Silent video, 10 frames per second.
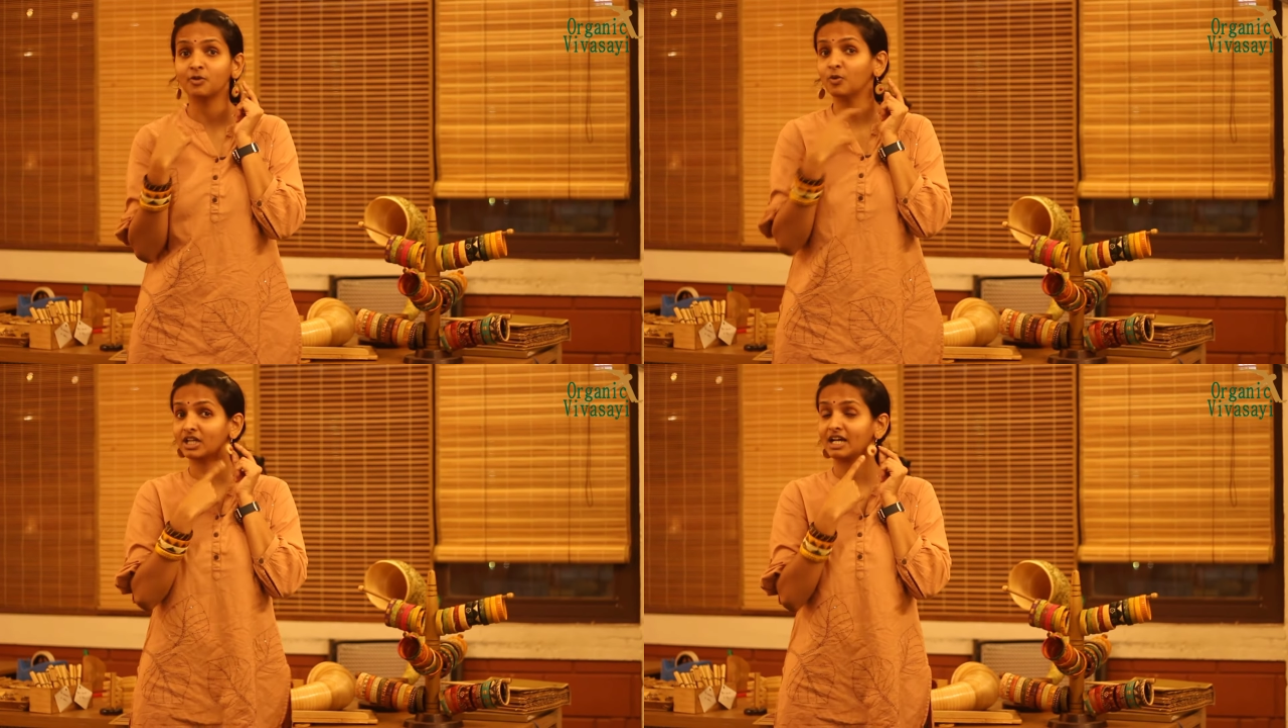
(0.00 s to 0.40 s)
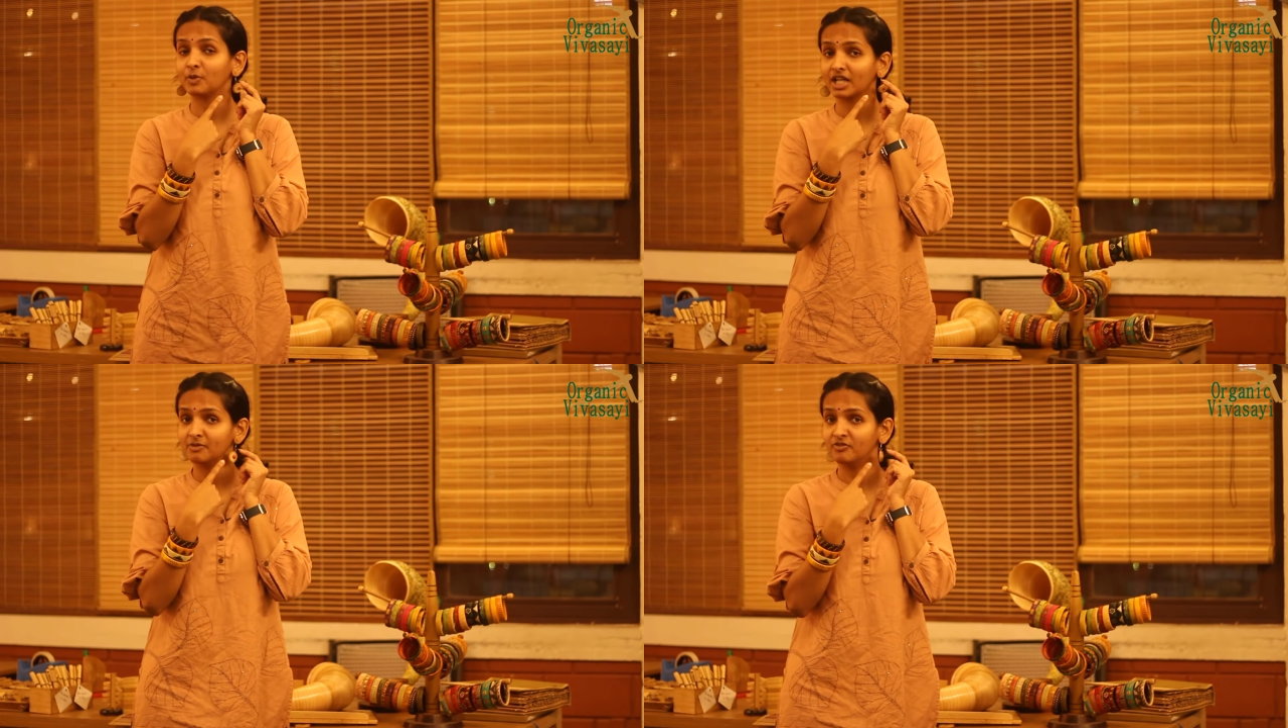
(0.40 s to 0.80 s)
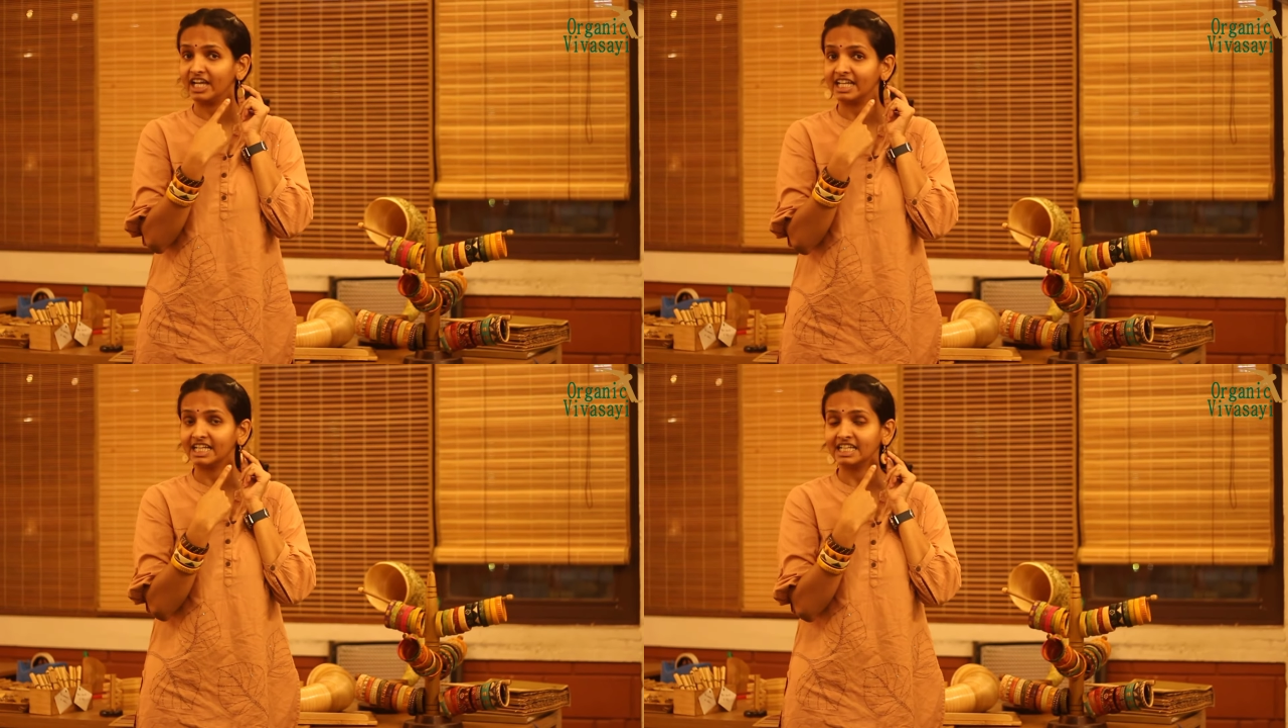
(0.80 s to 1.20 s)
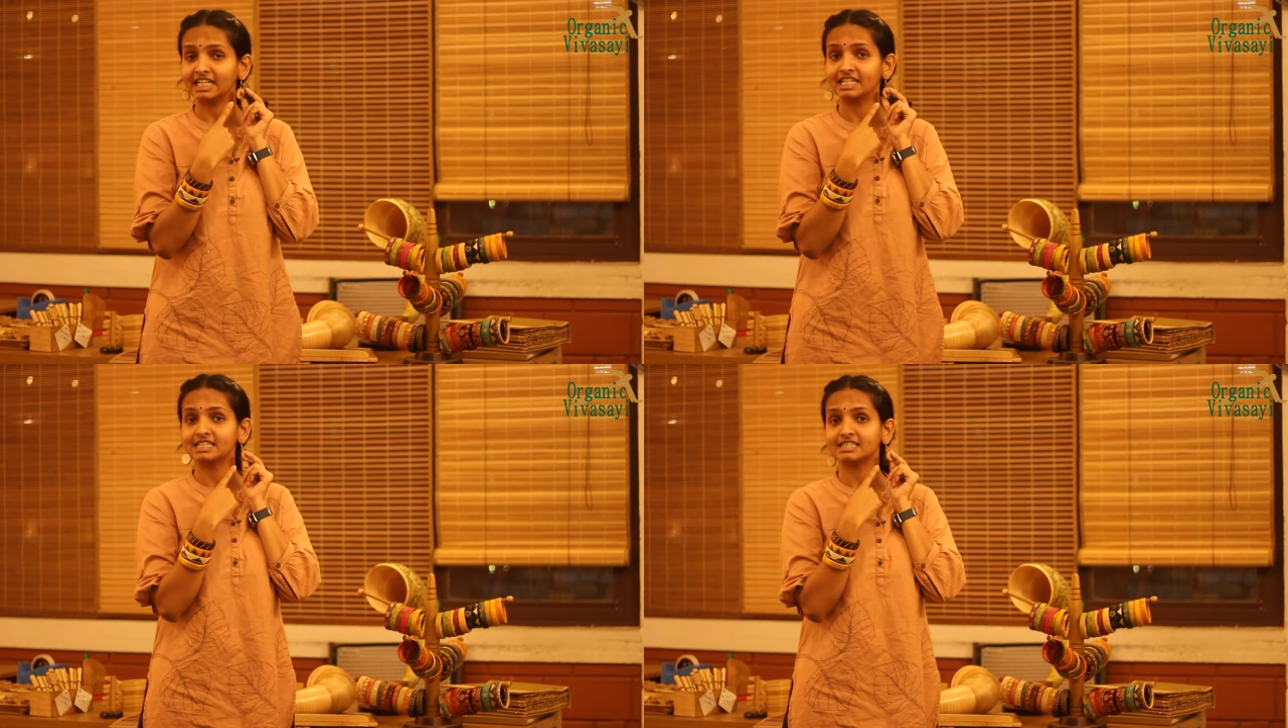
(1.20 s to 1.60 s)
what I'm wearing
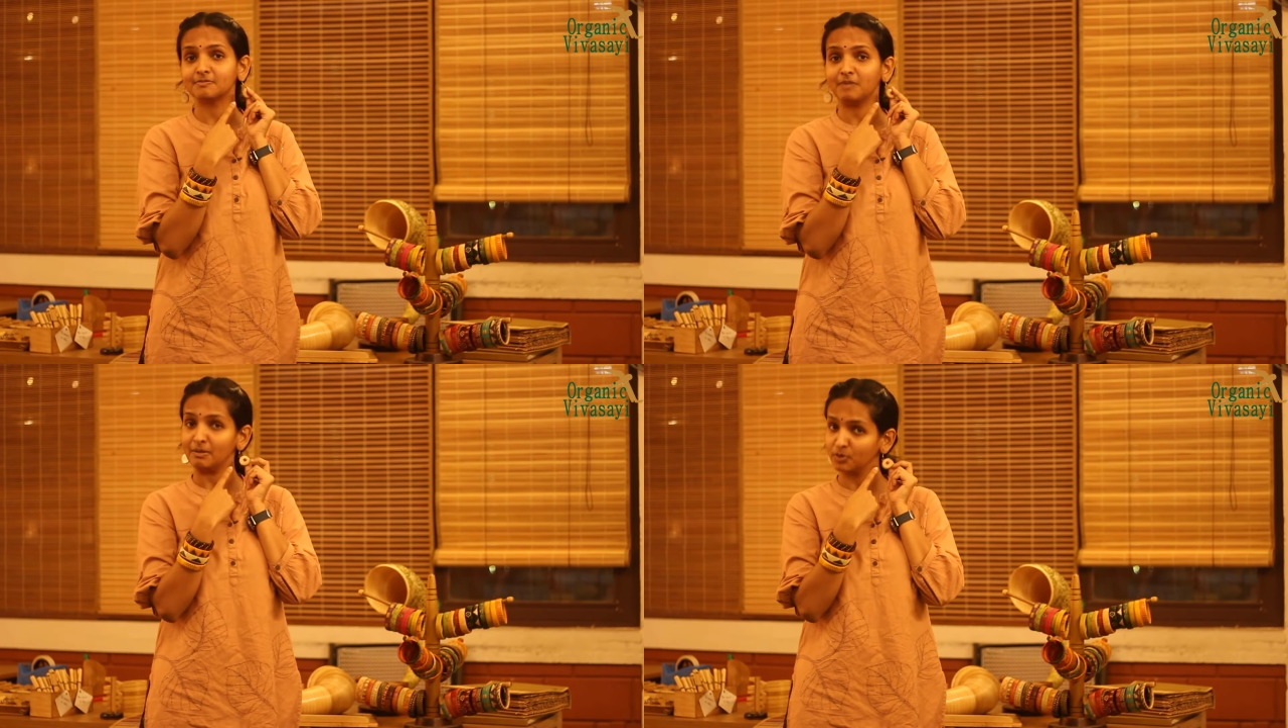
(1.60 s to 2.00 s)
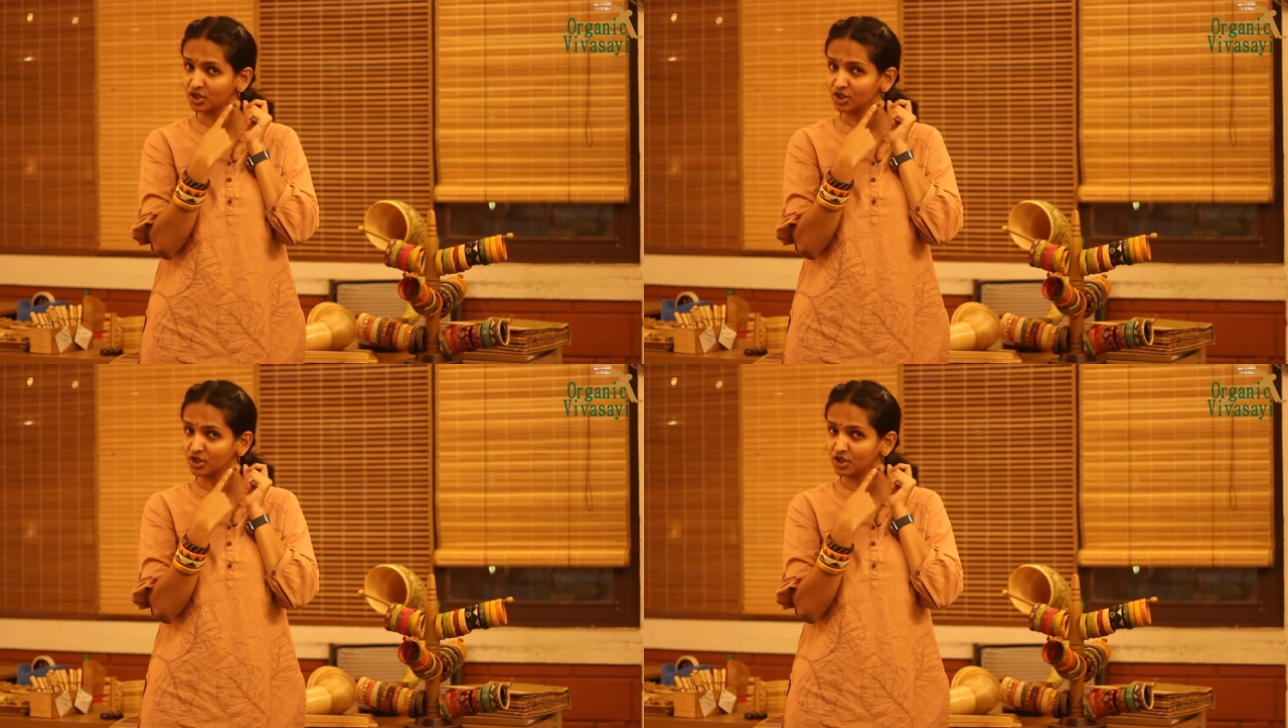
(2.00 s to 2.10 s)
is bamboo